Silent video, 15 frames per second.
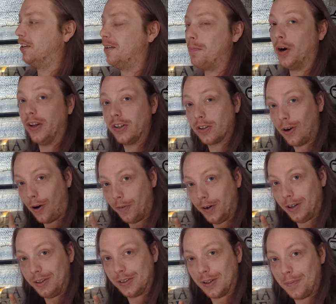But it's
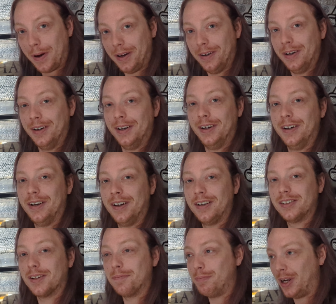currently summer,
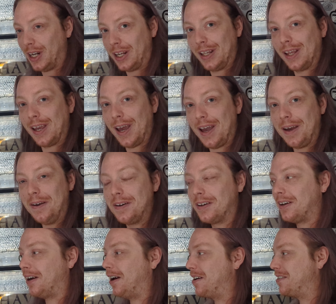it's the middle of the year,
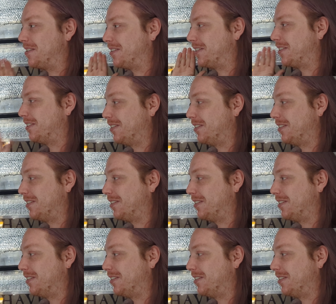and